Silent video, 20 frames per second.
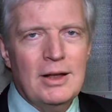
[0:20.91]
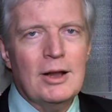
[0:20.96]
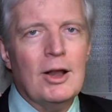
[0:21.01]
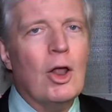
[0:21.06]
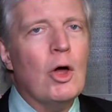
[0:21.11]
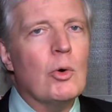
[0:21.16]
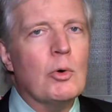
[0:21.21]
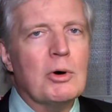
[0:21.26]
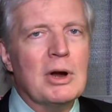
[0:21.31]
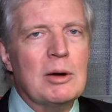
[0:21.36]
in
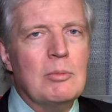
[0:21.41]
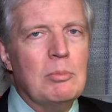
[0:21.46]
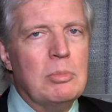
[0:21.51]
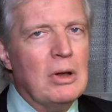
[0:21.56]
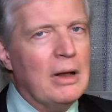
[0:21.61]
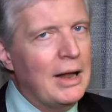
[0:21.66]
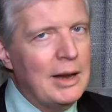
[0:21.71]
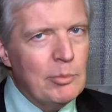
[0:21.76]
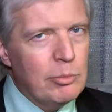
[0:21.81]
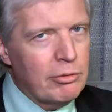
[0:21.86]
lowering
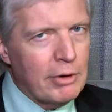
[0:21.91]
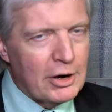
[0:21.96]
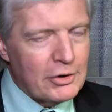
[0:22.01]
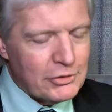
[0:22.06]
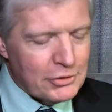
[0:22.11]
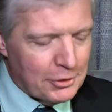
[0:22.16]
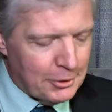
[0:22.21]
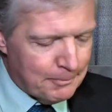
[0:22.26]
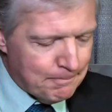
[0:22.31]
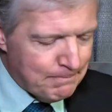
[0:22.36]
blood
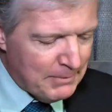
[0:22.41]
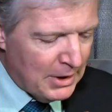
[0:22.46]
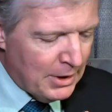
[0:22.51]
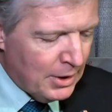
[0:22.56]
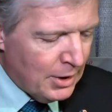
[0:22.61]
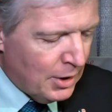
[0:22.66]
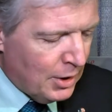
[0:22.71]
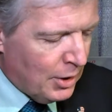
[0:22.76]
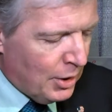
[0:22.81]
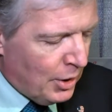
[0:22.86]
pressure.
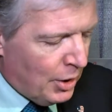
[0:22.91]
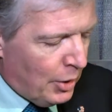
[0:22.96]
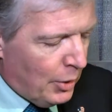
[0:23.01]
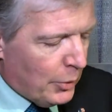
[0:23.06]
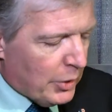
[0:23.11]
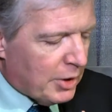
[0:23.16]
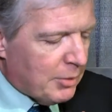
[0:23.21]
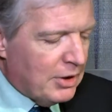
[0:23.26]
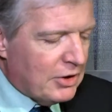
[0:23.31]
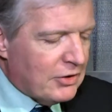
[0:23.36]

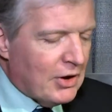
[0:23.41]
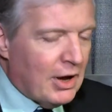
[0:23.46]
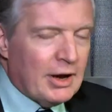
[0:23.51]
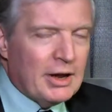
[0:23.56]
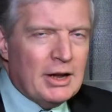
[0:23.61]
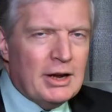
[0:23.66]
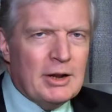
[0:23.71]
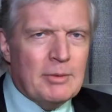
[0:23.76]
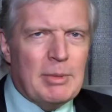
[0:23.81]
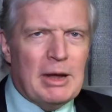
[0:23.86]
We're going to be
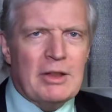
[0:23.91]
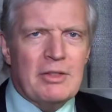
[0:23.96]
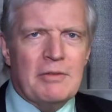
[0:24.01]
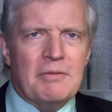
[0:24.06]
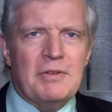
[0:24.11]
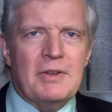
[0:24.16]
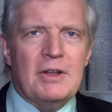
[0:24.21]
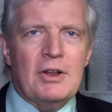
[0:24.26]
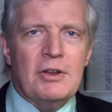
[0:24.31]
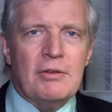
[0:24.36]
talking about
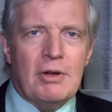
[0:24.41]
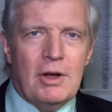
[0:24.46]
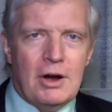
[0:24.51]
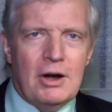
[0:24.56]
the field of